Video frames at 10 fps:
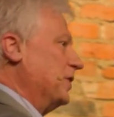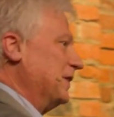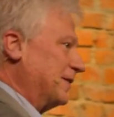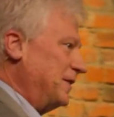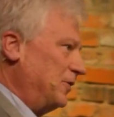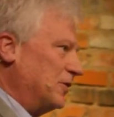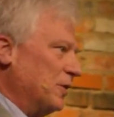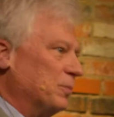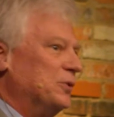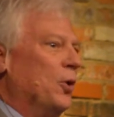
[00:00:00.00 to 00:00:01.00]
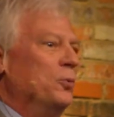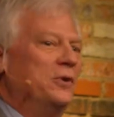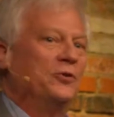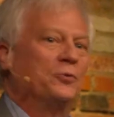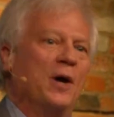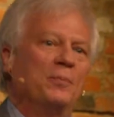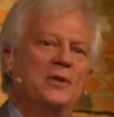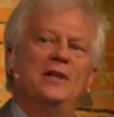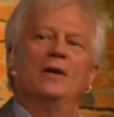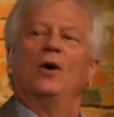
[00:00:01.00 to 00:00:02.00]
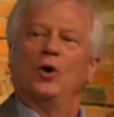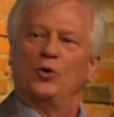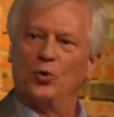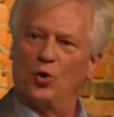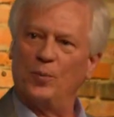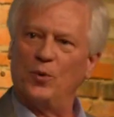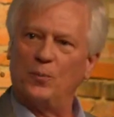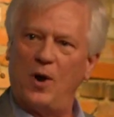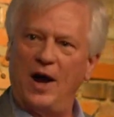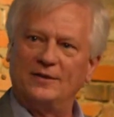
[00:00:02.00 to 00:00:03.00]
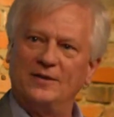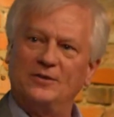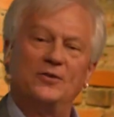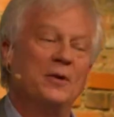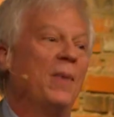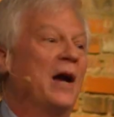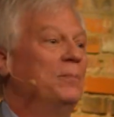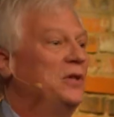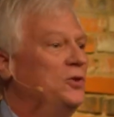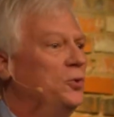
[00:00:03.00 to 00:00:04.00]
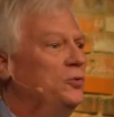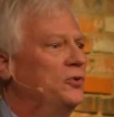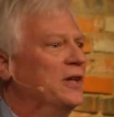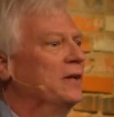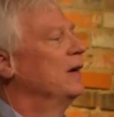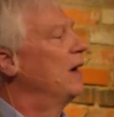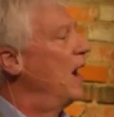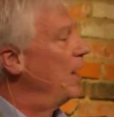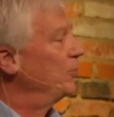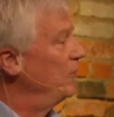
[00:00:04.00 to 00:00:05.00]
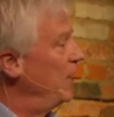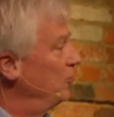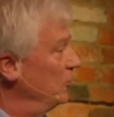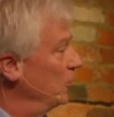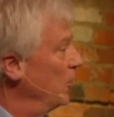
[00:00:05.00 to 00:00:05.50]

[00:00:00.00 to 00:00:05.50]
in the system don't disrupt the normal processes that might be used in observational